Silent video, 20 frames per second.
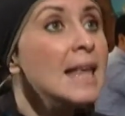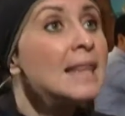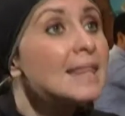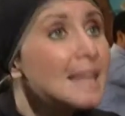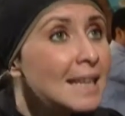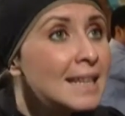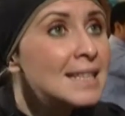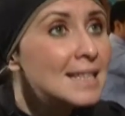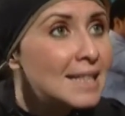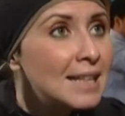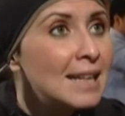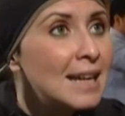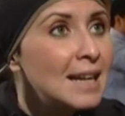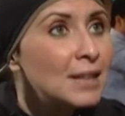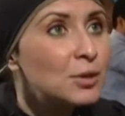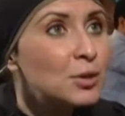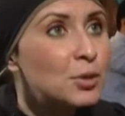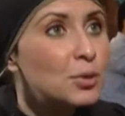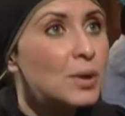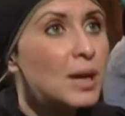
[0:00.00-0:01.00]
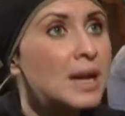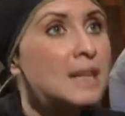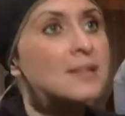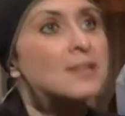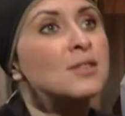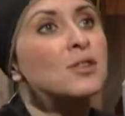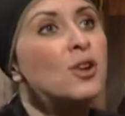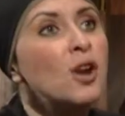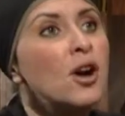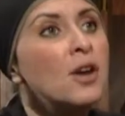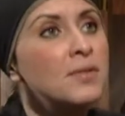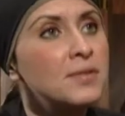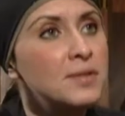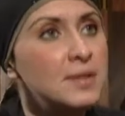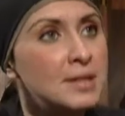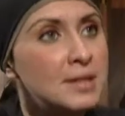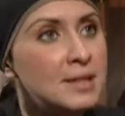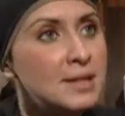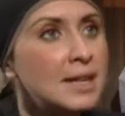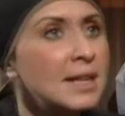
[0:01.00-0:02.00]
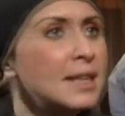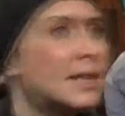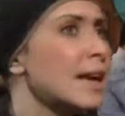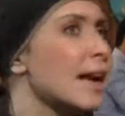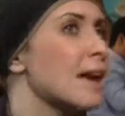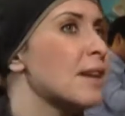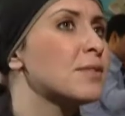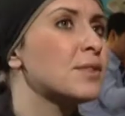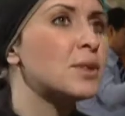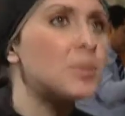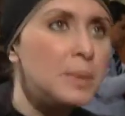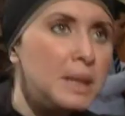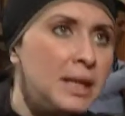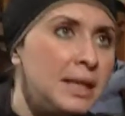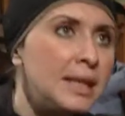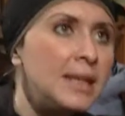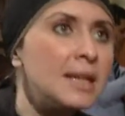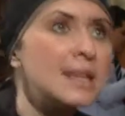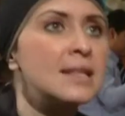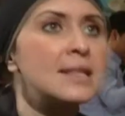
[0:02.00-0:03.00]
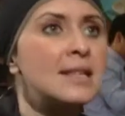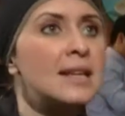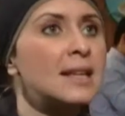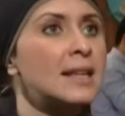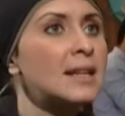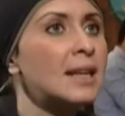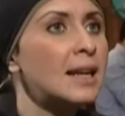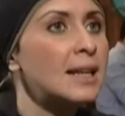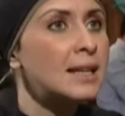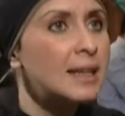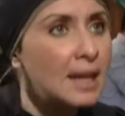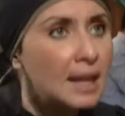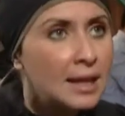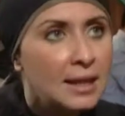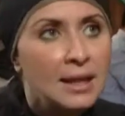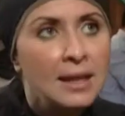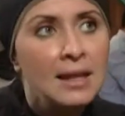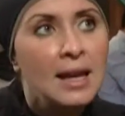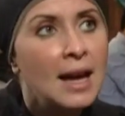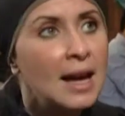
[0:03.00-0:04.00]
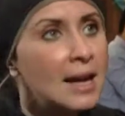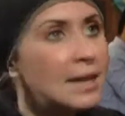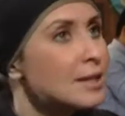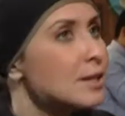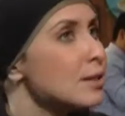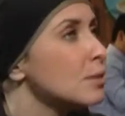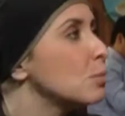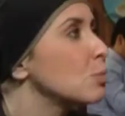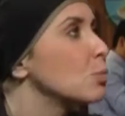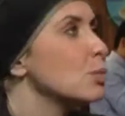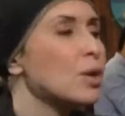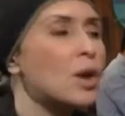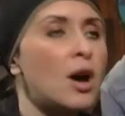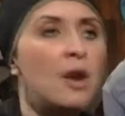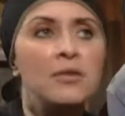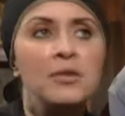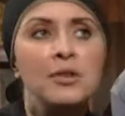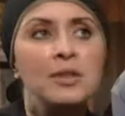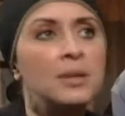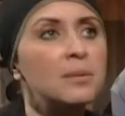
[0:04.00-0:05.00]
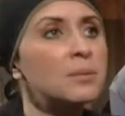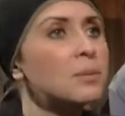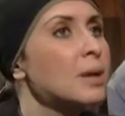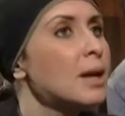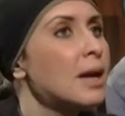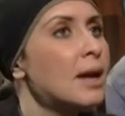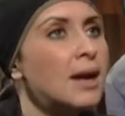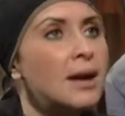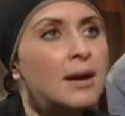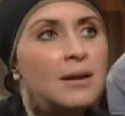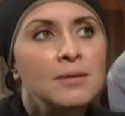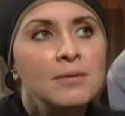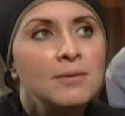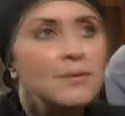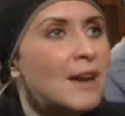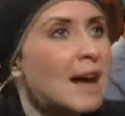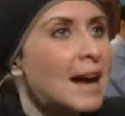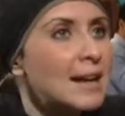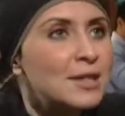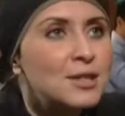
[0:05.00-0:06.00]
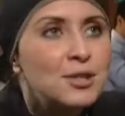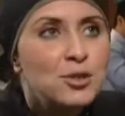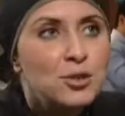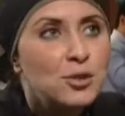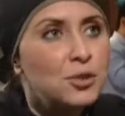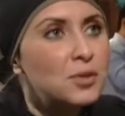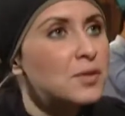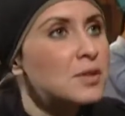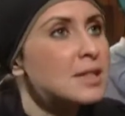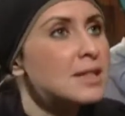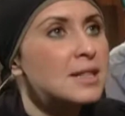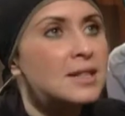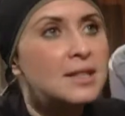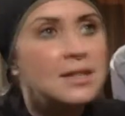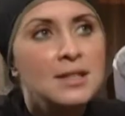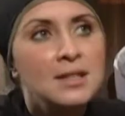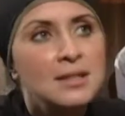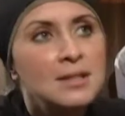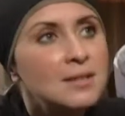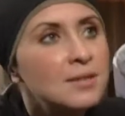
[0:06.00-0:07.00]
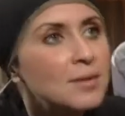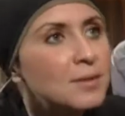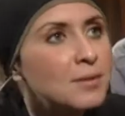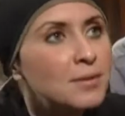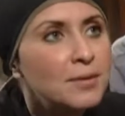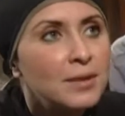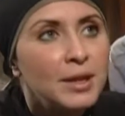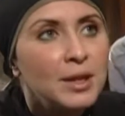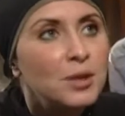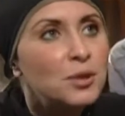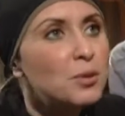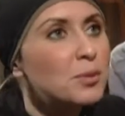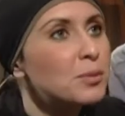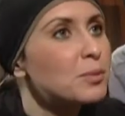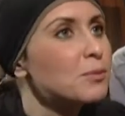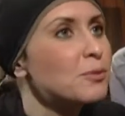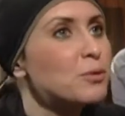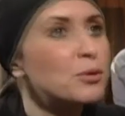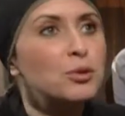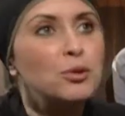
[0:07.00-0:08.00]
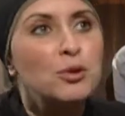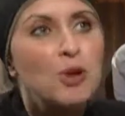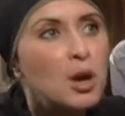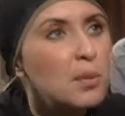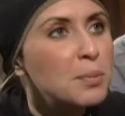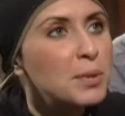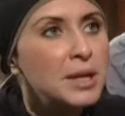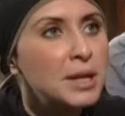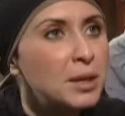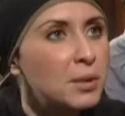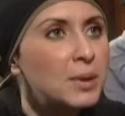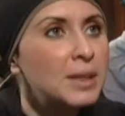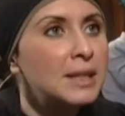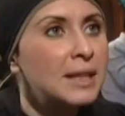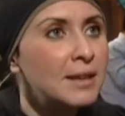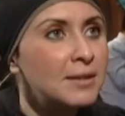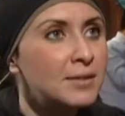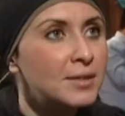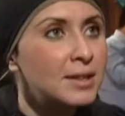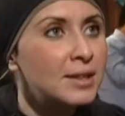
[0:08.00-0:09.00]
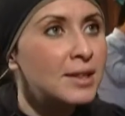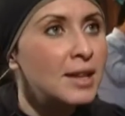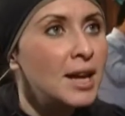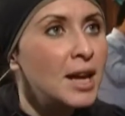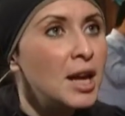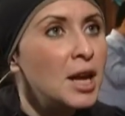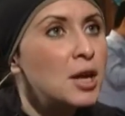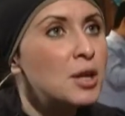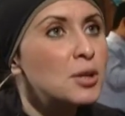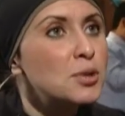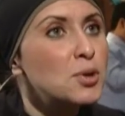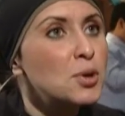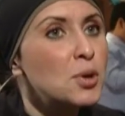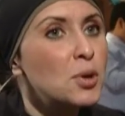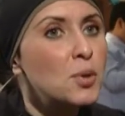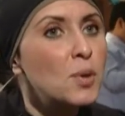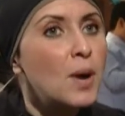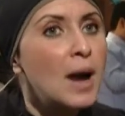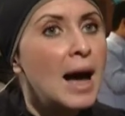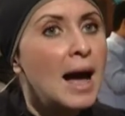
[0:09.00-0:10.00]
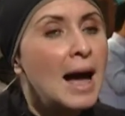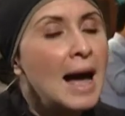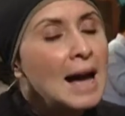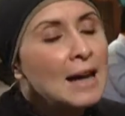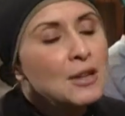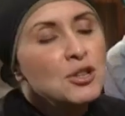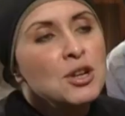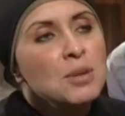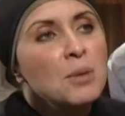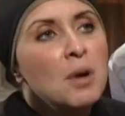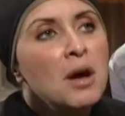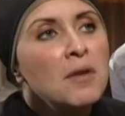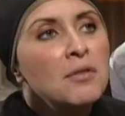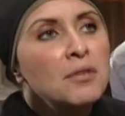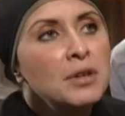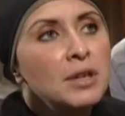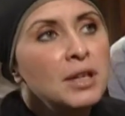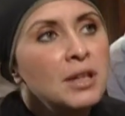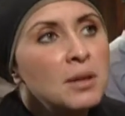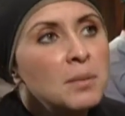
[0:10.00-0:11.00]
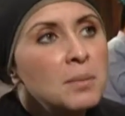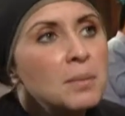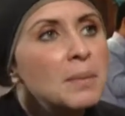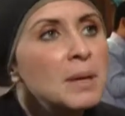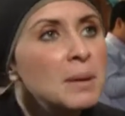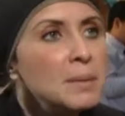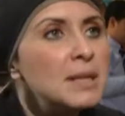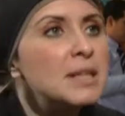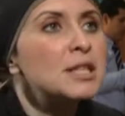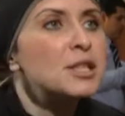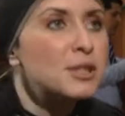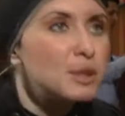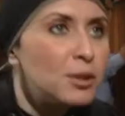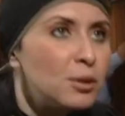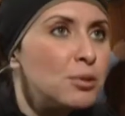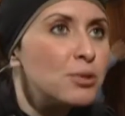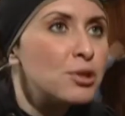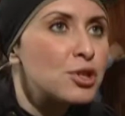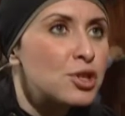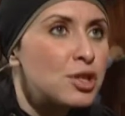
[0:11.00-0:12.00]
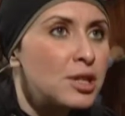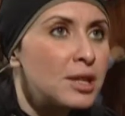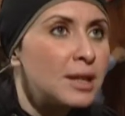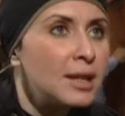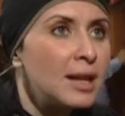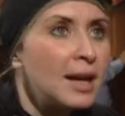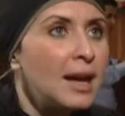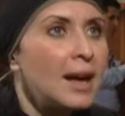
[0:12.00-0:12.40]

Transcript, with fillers: take Cilantro as their offices and they have their meetings and, and, and, and we offer them fax services, you know, photocopying, whatever. So actually, I'm offering them maybe a solution